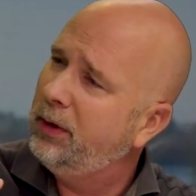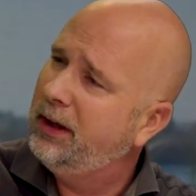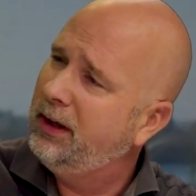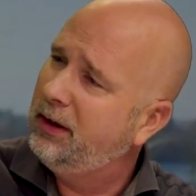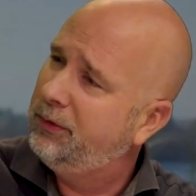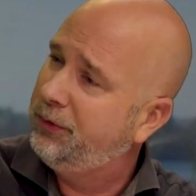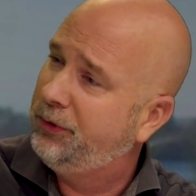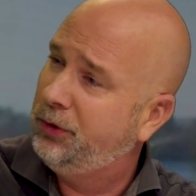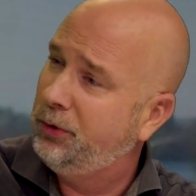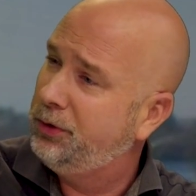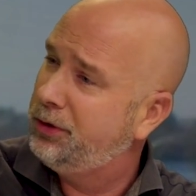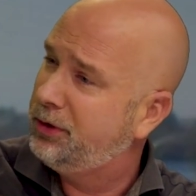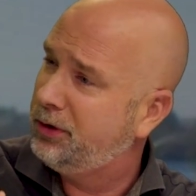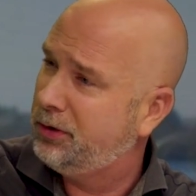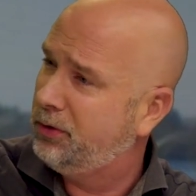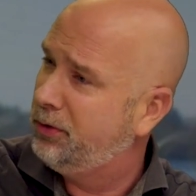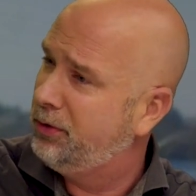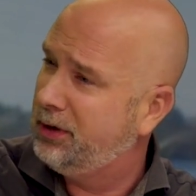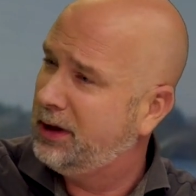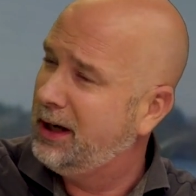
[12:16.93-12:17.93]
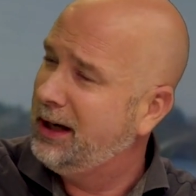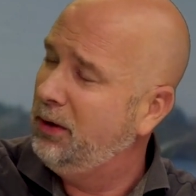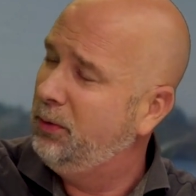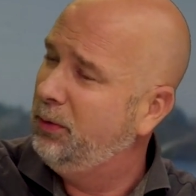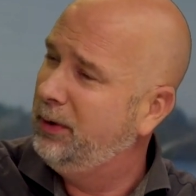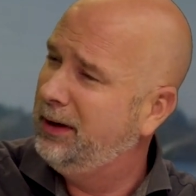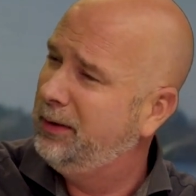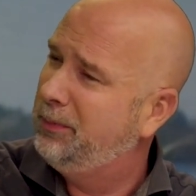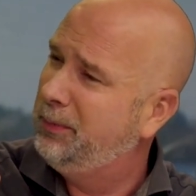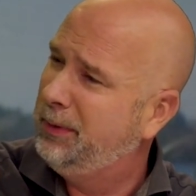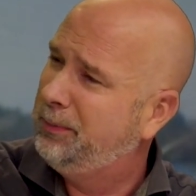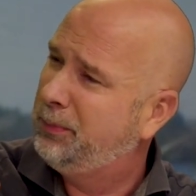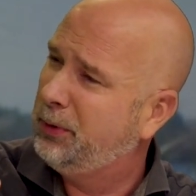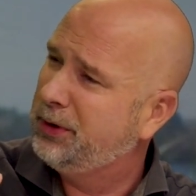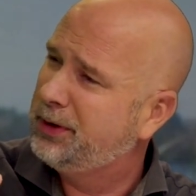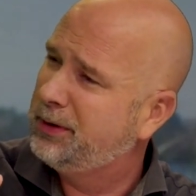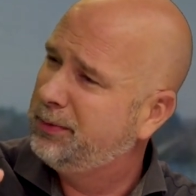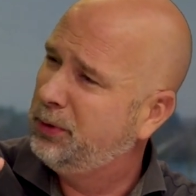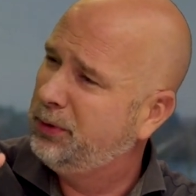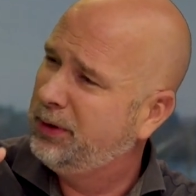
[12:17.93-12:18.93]
in the future or now will it be
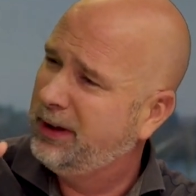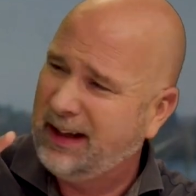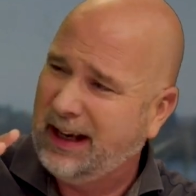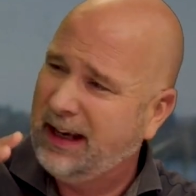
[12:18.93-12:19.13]
possible that